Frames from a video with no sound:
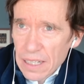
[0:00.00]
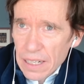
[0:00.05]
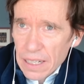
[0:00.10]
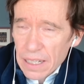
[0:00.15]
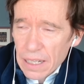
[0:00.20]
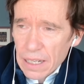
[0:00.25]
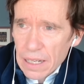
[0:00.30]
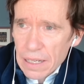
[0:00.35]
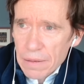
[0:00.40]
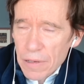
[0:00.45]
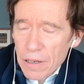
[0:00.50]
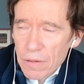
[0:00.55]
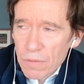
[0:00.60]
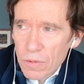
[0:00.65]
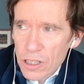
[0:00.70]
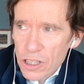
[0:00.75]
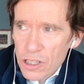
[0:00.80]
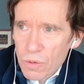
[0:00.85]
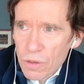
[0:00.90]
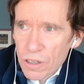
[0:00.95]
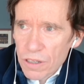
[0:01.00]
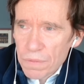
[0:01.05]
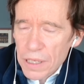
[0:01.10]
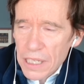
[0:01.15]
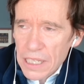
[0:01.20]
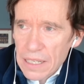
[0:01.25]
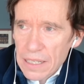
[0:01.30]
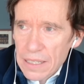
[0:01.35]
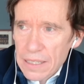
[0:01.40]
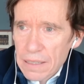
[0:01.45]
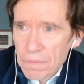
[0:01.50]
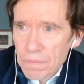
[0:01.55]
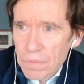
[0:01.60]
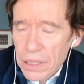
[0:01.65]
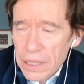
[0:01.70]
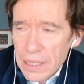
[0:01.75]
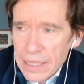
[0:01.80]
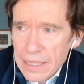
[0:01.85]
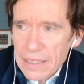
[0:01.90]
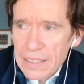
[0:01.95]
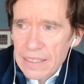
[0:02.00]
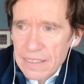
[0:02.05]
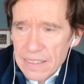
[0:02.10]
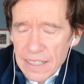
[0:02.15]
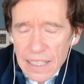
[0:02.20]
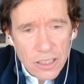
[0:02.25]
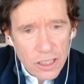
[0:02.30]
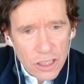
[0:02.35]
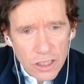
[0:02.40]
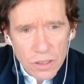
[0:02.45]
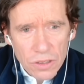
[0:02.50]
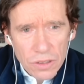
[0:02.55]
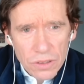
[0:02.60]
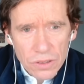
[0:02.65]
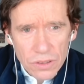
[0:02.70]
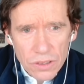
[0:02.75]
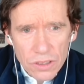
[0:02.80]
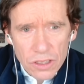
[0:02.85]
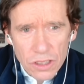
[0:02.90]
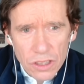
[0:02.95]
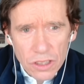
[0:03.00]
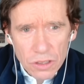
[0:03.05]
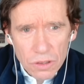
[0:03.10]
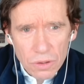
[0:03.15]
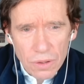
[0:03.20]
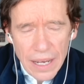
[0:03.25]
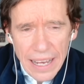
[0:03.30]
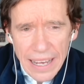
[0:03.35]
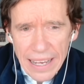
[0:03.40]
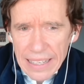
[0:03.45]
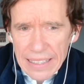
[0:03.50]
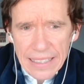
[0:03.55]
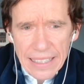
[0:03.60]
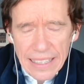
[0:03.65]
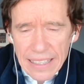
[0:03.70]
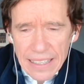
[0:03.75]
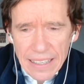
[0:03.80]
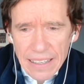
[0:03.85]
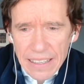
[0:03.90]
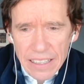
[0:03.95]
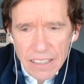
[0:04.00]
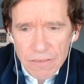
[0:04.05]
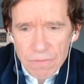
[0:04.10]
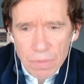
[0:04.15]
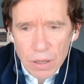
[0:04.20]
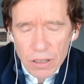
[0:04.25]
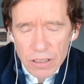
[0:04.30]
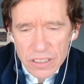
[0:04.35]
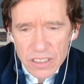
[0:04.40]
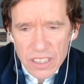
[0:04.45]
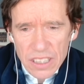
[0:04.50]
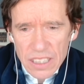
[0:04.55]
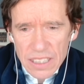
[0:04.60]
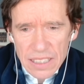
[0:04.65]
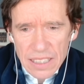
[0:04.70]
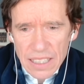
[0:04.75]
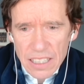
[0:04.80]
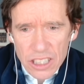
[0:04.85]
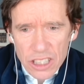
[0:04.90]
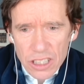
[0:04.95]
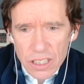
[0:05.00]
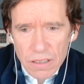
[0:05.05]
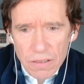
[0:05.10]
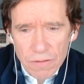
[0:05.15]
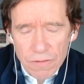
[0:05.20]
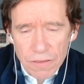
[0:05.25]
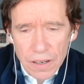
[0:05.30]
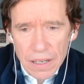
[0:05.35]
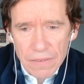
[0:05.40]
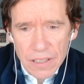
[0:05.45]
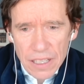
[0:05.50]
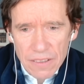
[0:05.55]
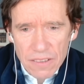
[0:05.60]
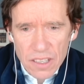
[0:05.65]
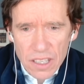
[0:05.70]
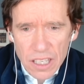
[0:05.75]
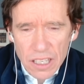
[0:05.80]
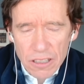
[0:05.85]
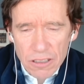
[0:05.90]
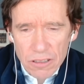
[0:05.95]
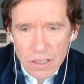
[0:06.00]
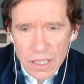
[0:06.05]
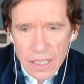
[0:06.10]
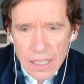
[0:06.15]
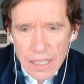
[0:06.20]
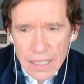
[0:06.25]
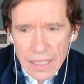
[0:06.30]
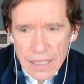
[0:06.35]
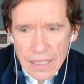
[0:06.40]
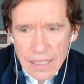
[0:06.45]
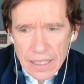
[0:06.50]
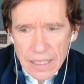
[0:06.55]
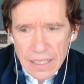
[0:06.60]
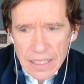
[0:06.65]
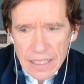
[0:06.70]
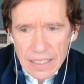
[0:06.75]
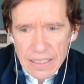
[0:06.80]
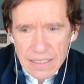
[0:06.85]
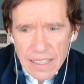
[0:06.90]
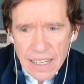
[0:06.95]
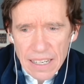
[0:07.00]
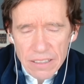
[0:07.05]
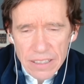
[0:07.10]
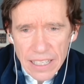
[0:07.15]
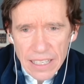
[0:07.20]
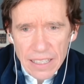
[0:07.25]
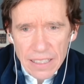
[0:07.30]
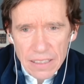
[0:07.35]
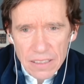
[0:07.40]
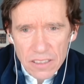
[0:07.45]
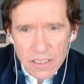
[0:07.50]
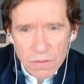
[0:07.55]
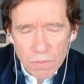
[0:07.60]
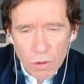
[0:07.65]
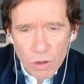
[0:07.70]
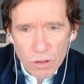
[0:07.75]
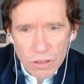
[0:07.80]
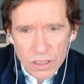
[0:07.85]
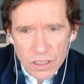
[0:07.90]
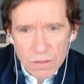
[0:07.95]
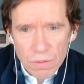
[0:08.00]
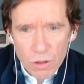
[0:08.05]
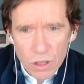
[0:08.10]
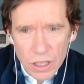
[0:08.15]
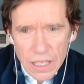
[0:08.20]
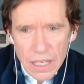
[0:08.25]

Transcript: climate, which would have been completely central to any kind of policy discussion 5 years ago, is now getting smaller and smaller